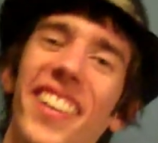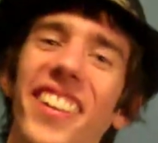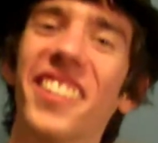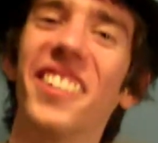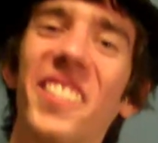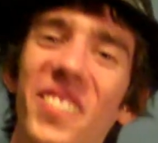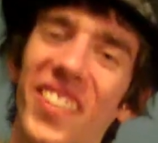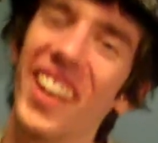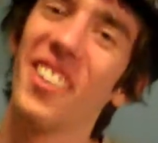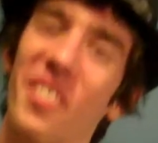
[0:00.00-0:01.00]
the good
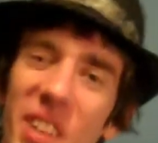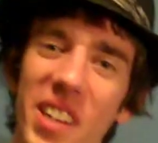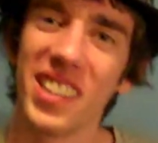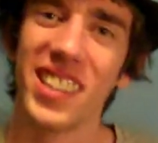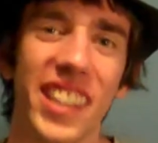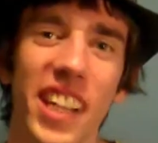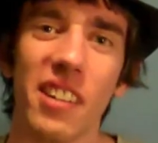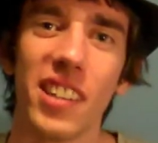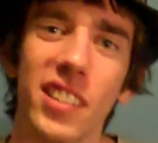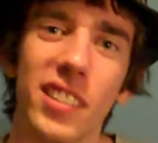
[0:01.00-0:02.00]
Final Fantasy
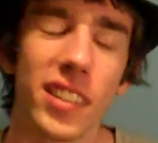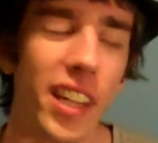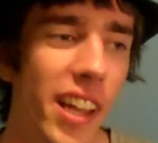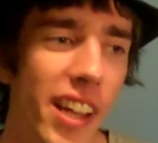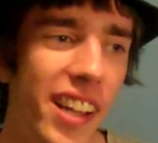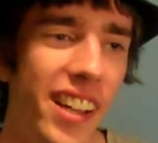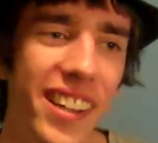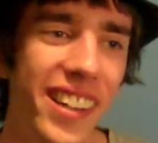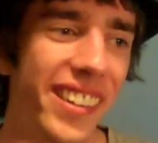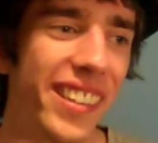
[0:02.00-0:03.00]
characters,
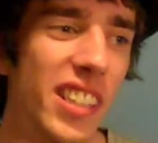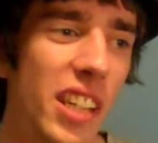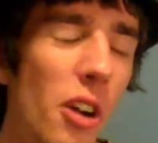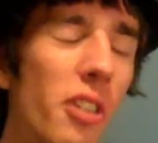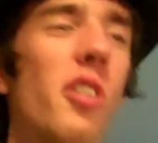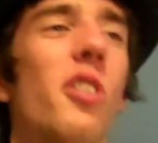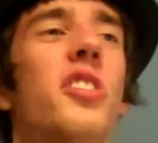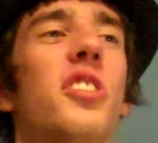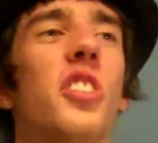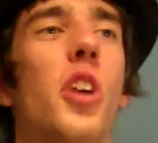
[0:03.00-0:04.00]
and of
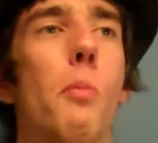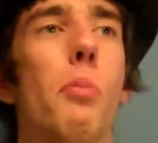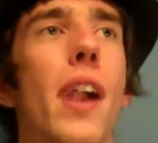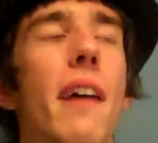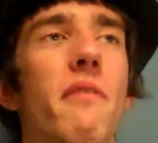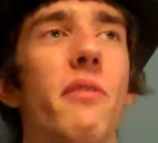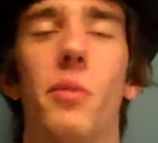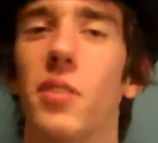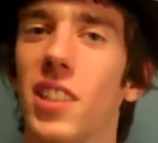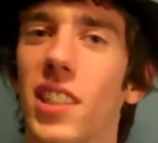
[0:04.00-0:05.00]
course, Gebranth
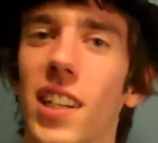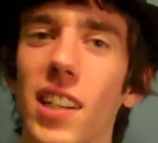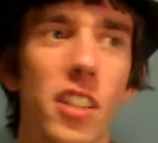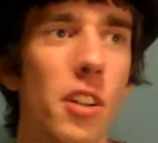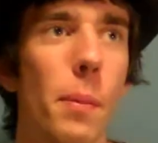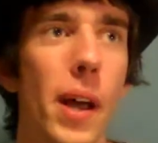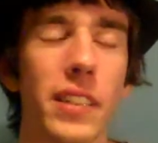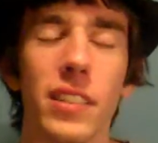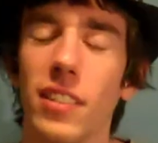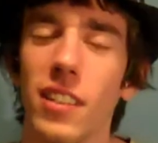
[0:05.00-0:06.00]
was in it,
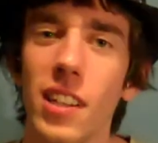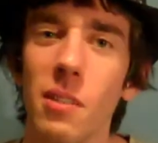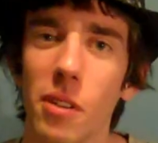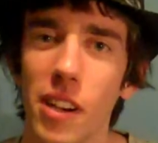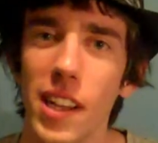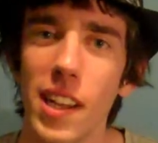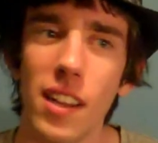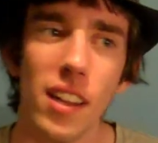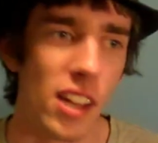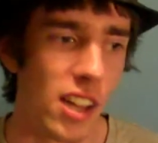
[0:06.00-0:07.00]
Gebastard, he were in it,
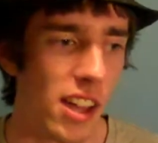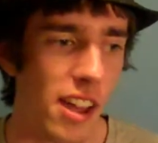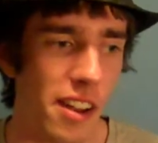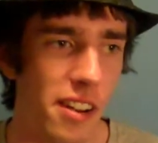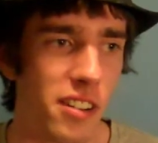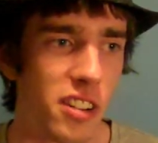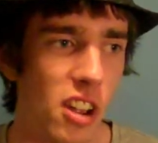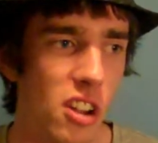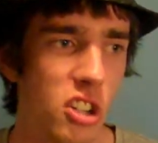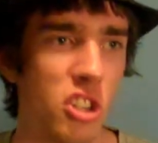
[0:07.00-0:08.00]
and
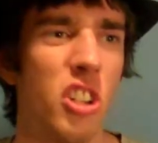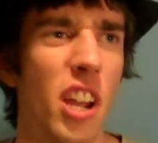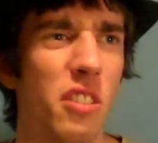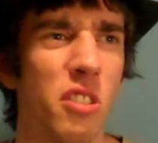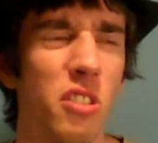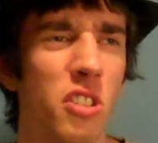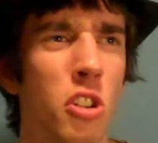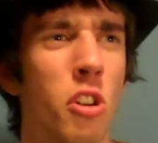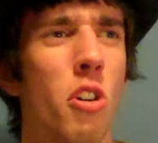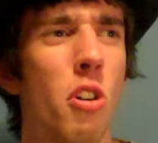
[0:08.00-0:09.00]

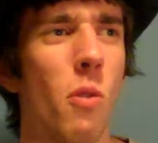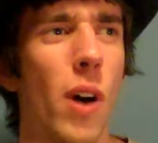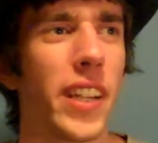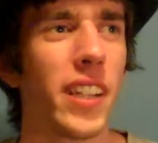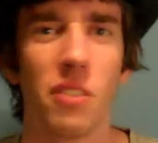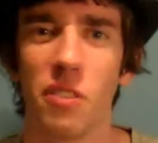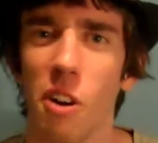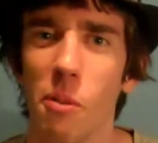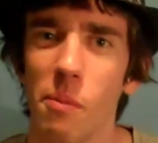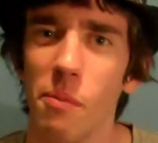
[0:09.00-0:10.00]
Shantowank
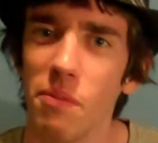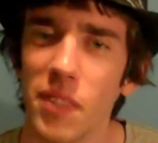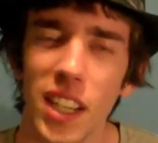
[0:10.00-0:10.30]
from